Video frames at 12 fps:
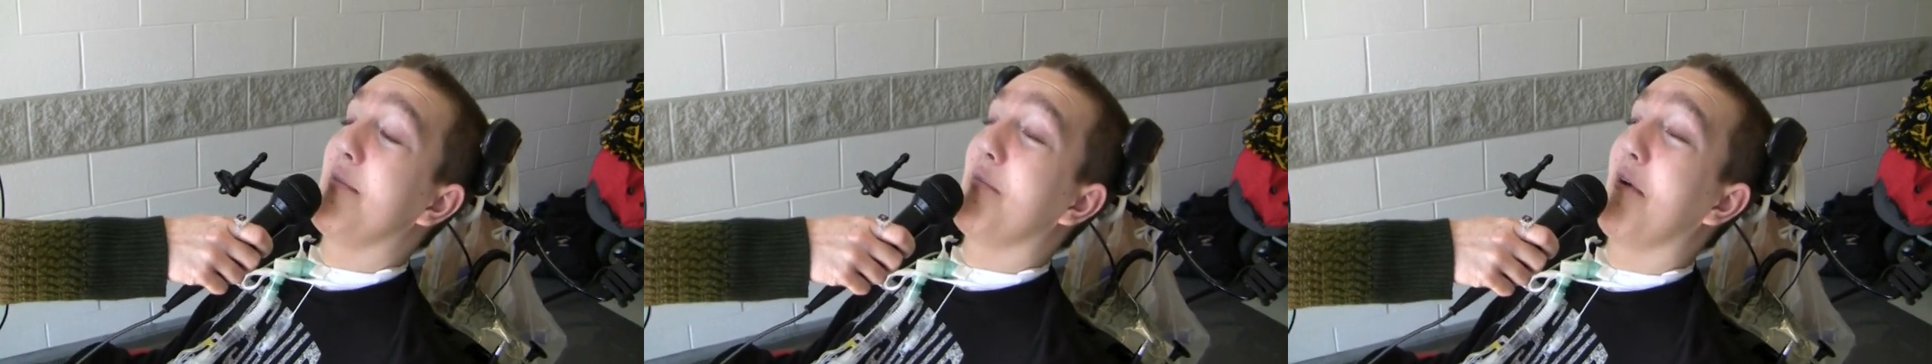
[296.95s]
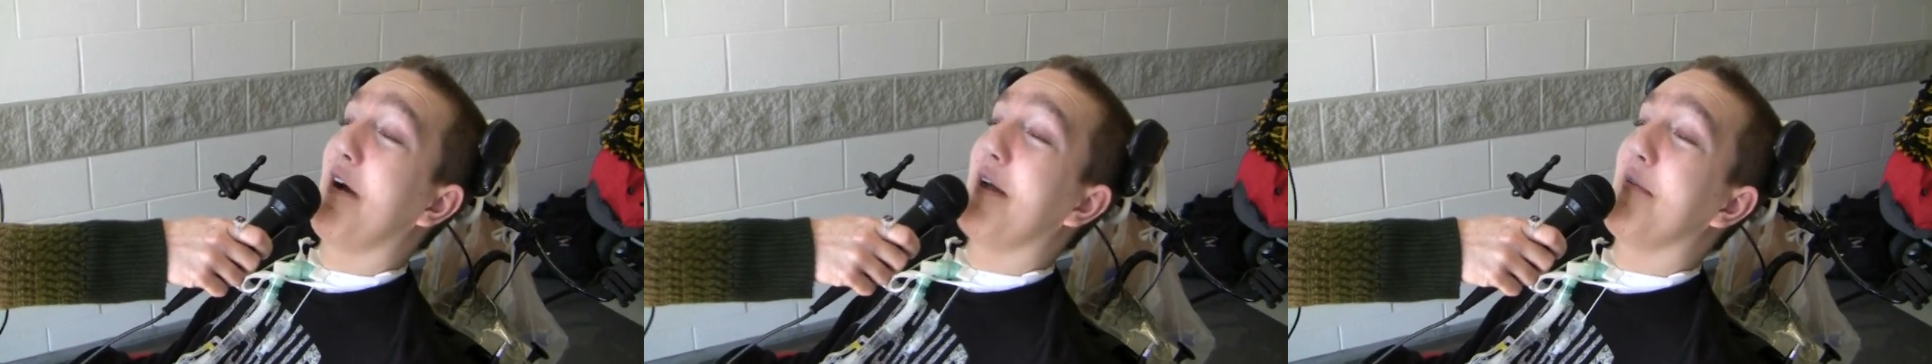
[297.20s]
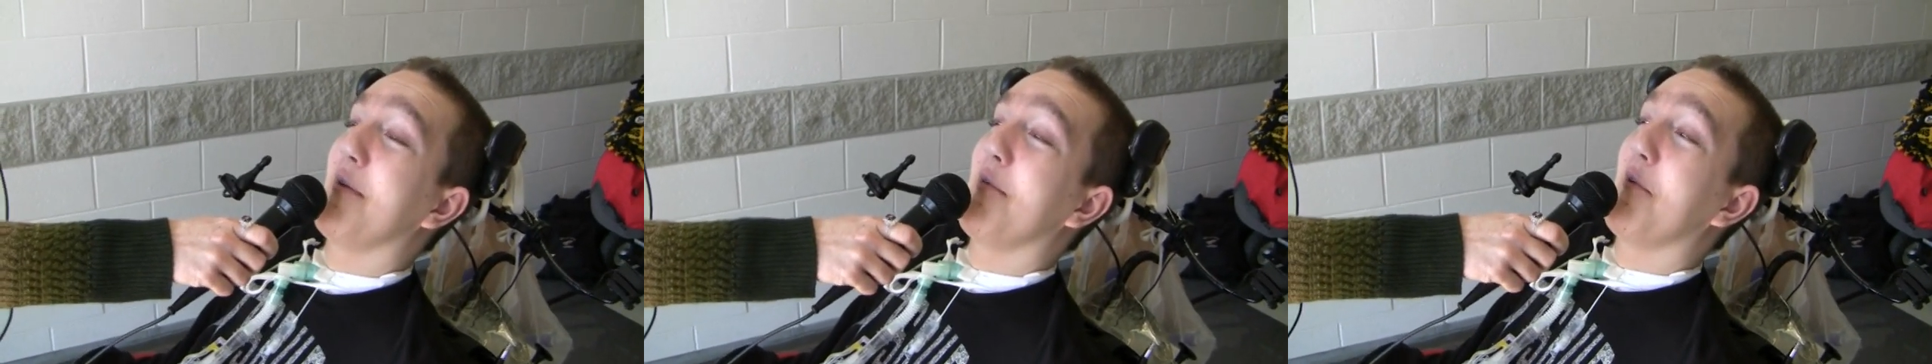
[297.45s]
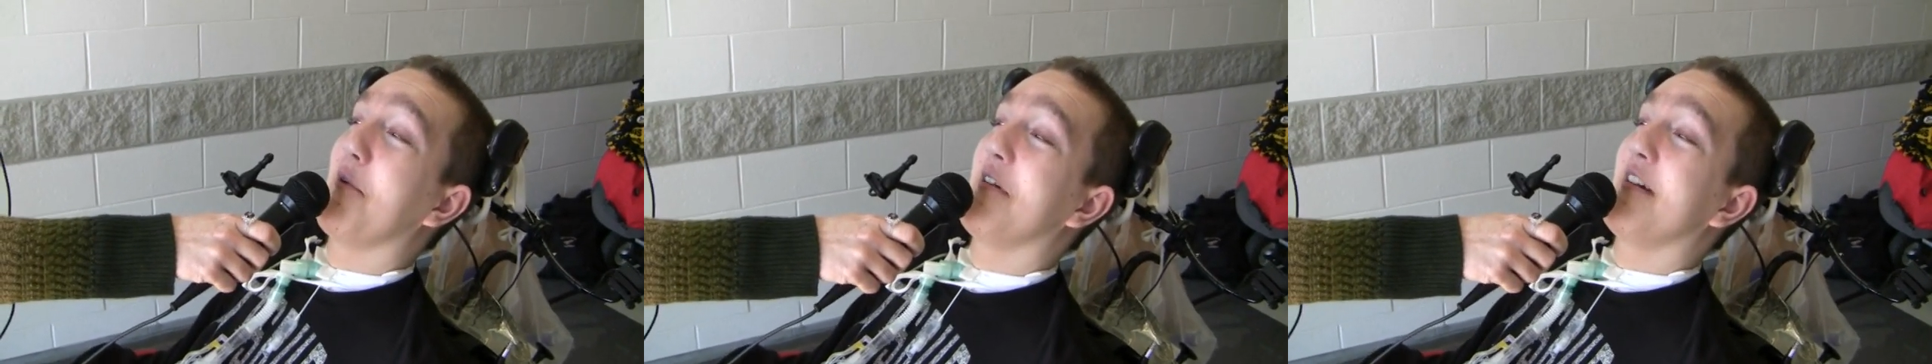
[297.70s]
probably been
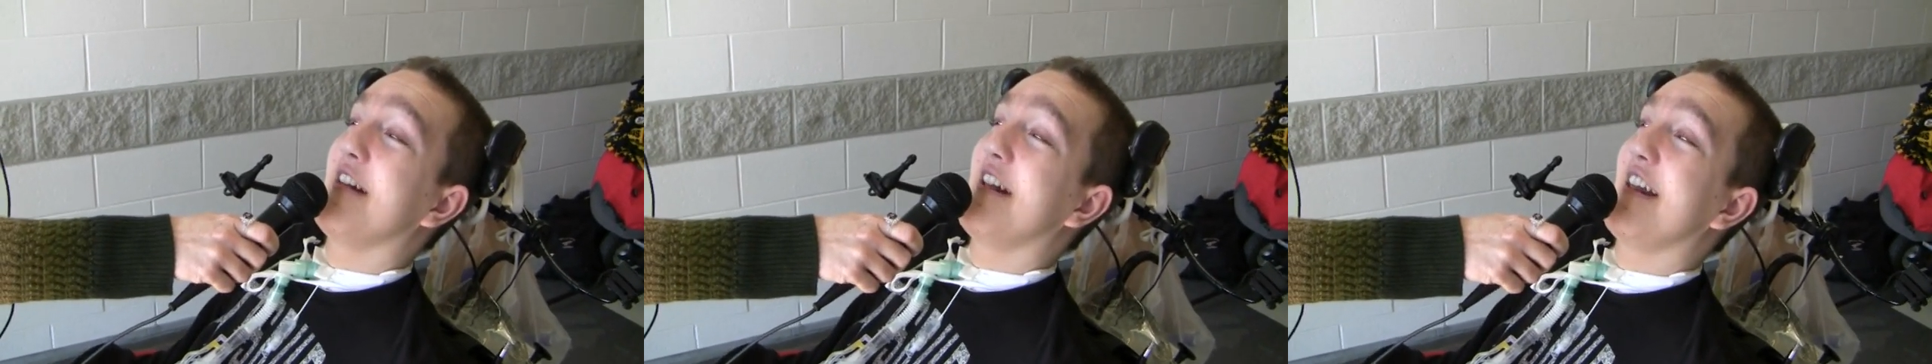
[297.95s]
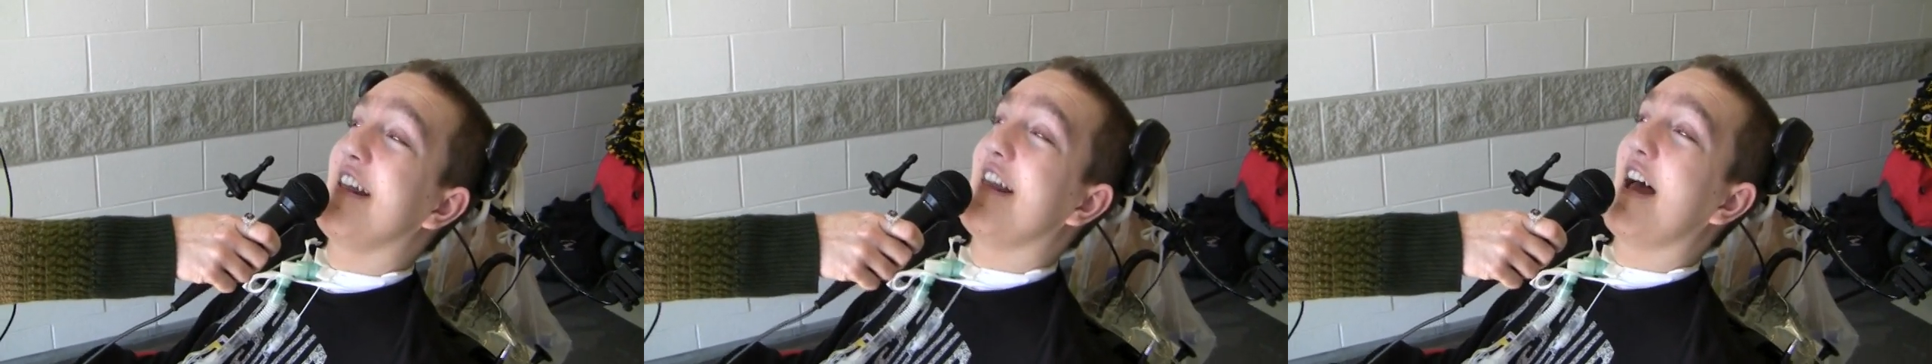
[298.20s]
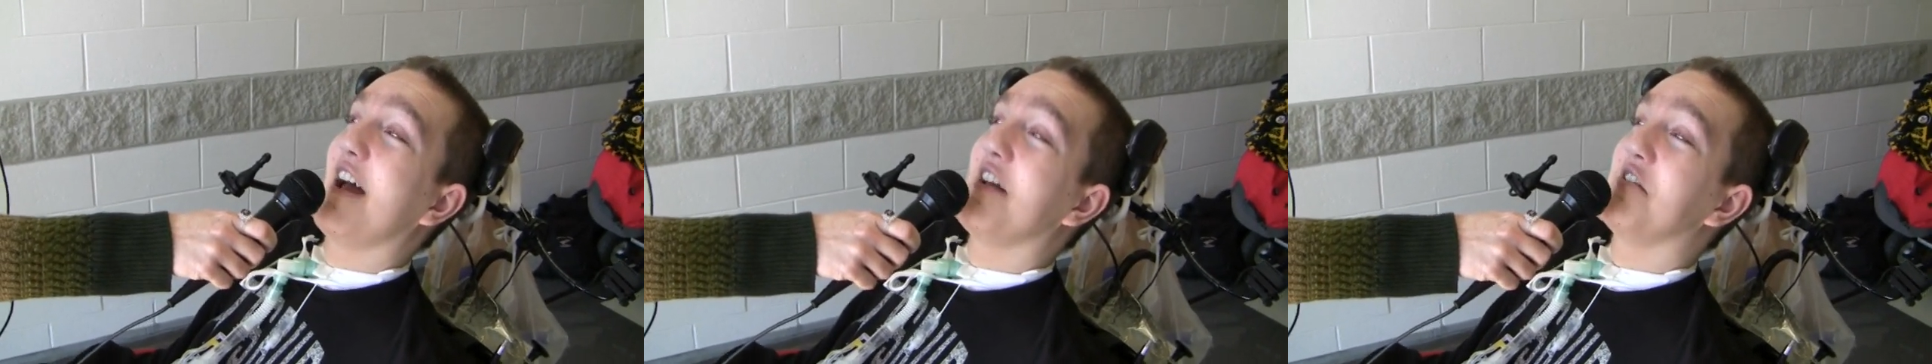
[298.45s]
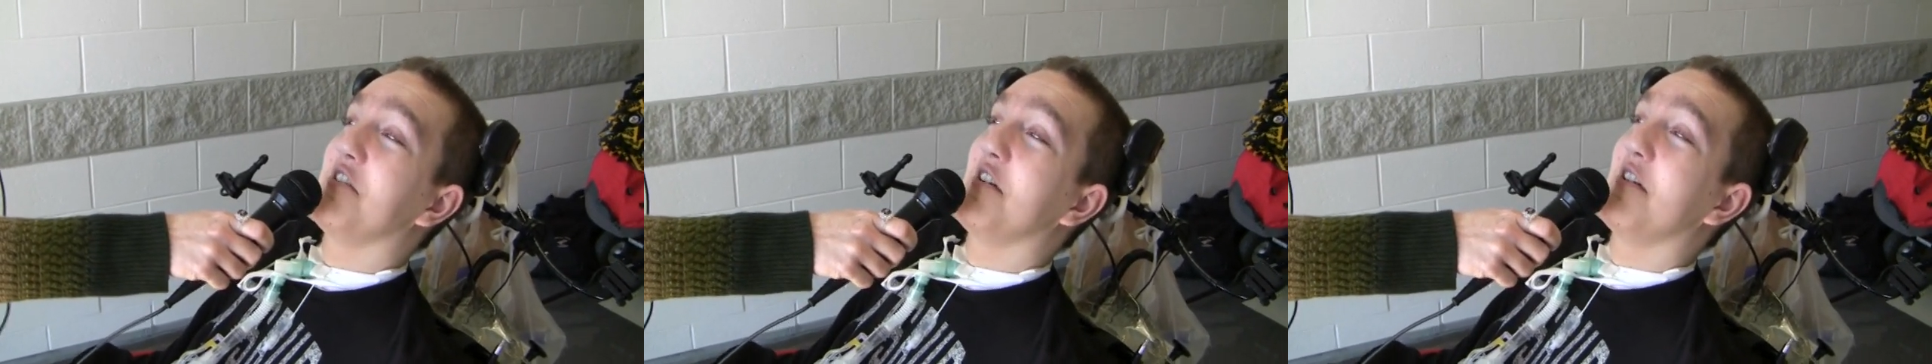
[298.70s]
worse than
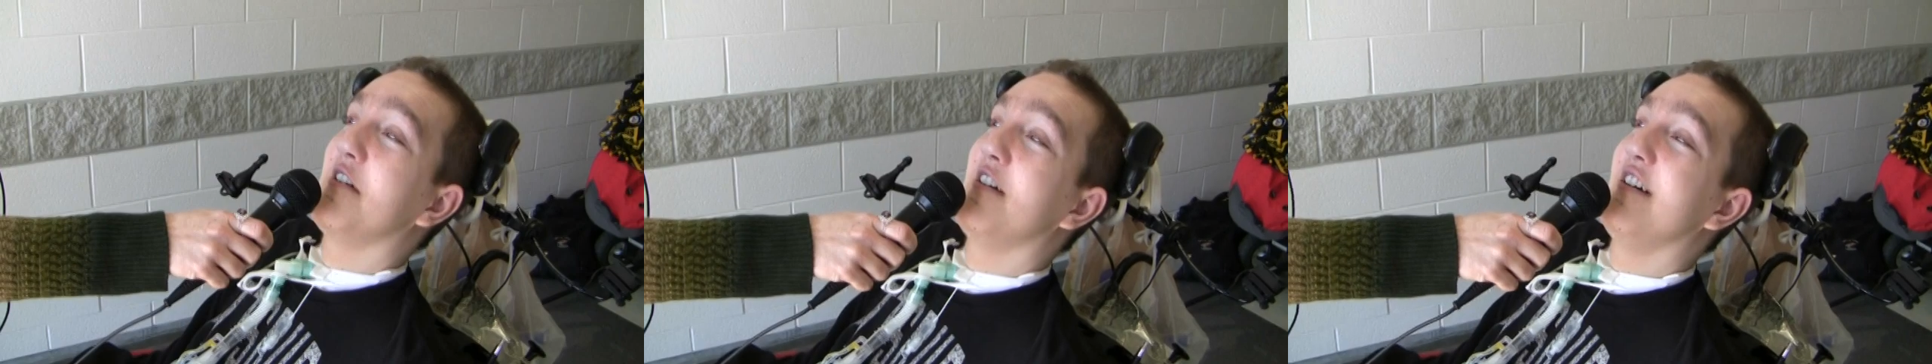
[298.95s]
last year.